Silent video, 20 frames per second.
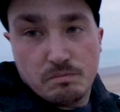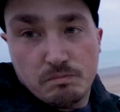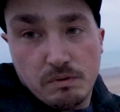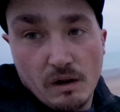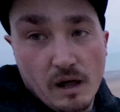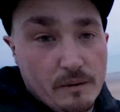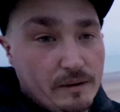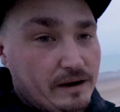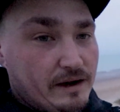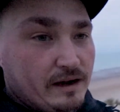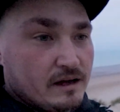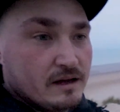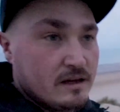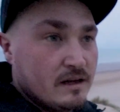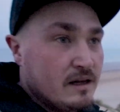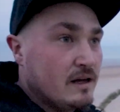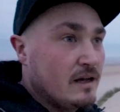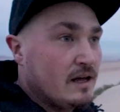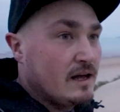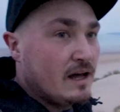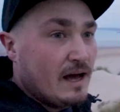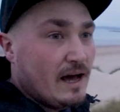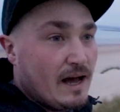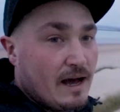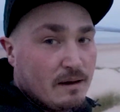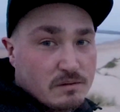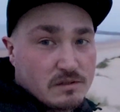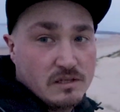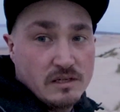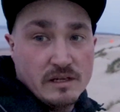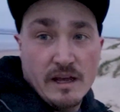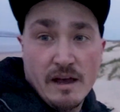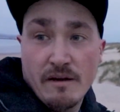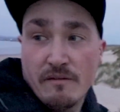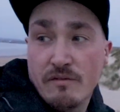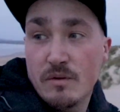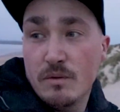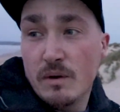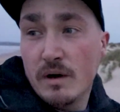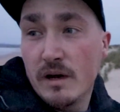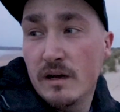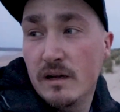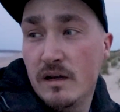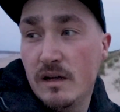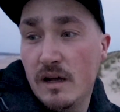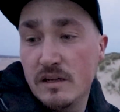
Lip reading: blowing absolutely everywhere.